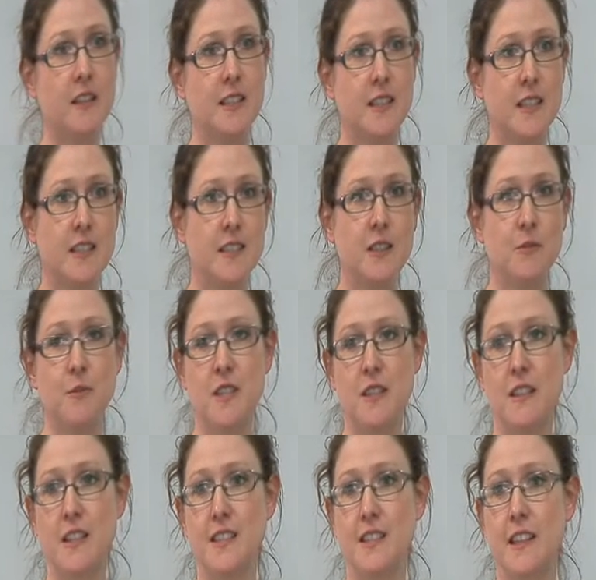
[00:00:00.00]
the systems
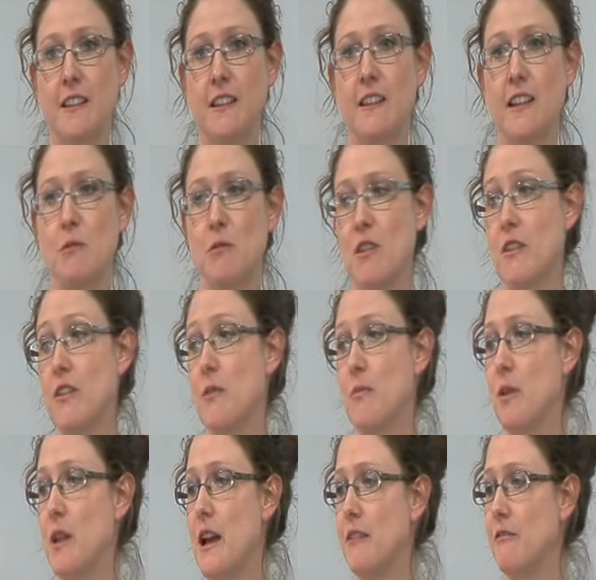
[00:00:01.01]
and the signalling within the
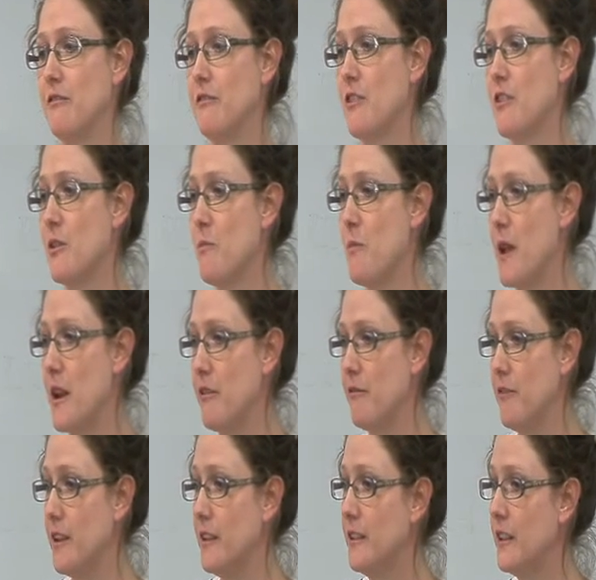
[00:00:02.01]
plant for their
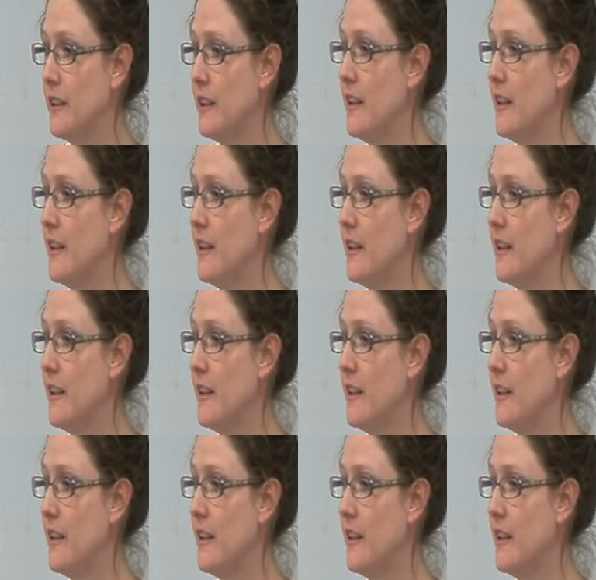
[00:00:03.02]
benefit.